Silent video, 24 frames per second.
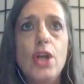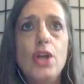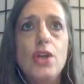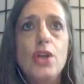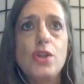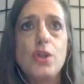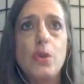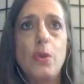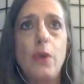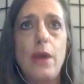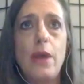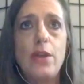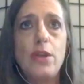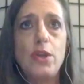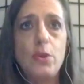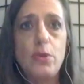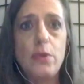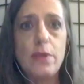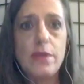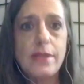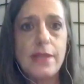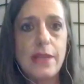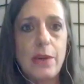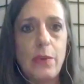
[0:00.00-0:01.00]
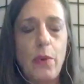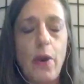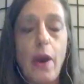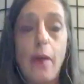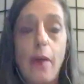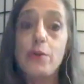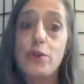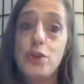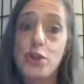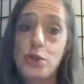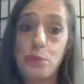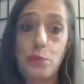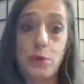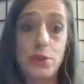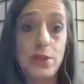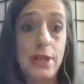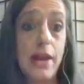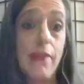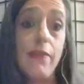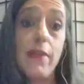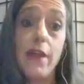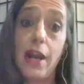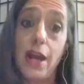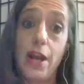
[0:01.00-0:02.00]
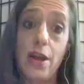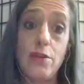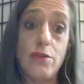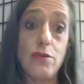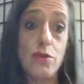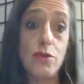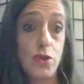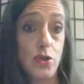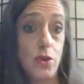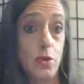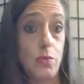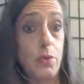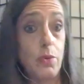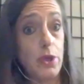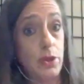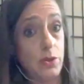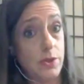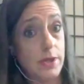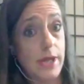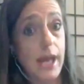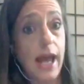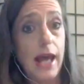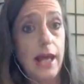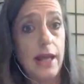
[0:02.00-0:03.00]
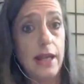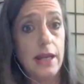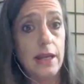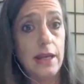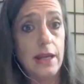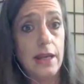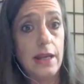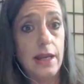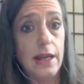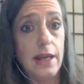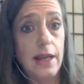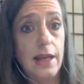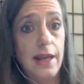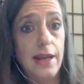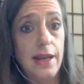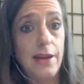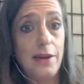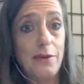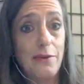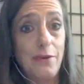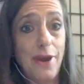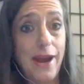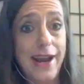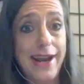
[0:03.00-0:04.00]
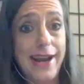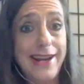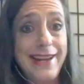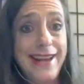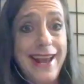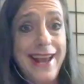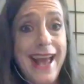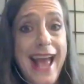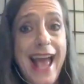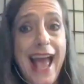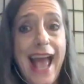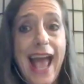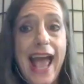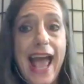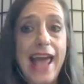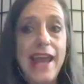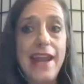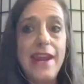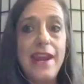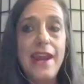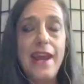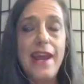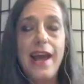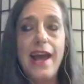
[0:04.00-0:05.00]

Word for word: So I do this thing where I would just pretend that I understood what you said, right? And